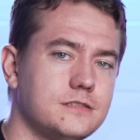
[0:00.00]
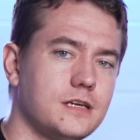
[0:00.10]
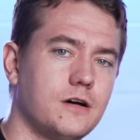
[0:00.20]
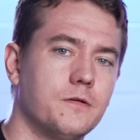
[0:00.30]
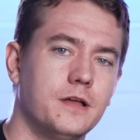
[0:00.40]

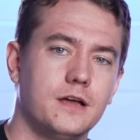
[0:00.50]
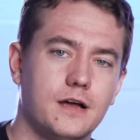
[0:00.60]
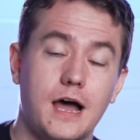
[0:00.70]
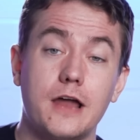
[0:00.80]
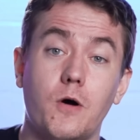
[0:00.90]
So
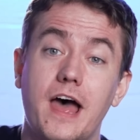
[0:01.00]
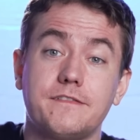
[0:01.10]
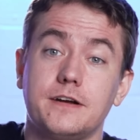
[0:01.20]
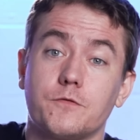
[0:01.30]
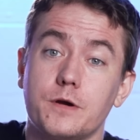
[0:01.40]
I don't
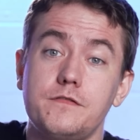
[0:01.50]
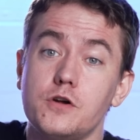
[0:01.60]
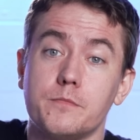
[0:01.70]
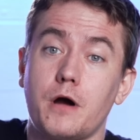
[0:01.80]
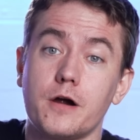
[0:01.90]
have enough
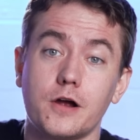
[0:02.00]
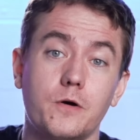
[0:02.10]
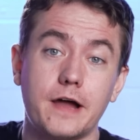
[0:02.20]
review embargo.